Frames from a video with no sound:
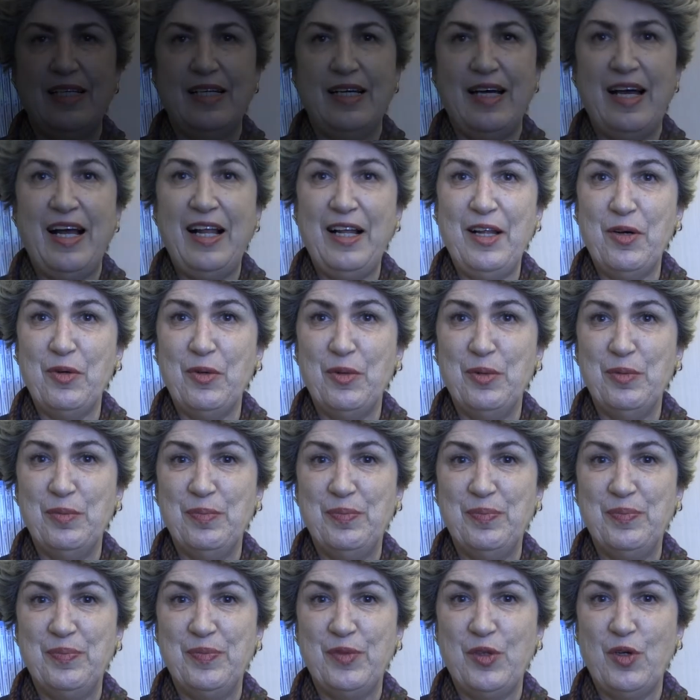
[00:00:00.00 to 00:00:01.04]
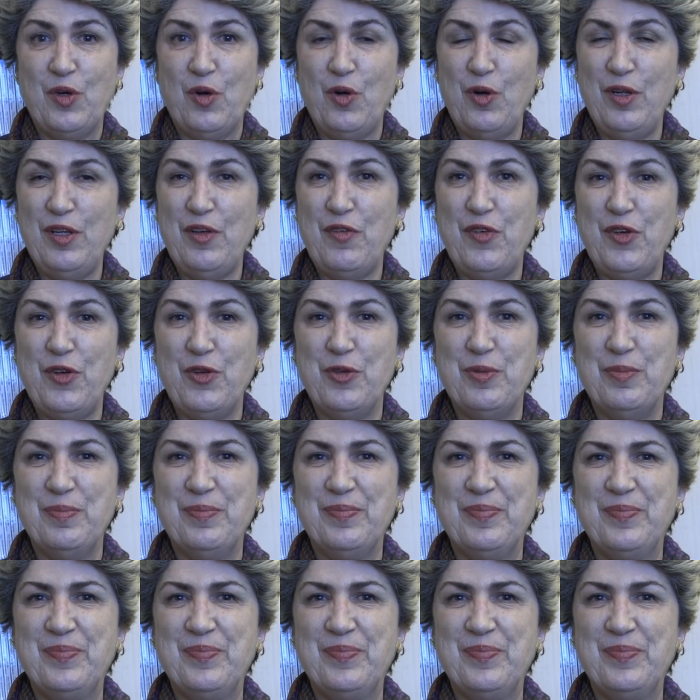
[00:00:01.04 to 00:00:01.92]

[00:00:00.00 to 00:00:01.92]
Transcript: Hello, all of you.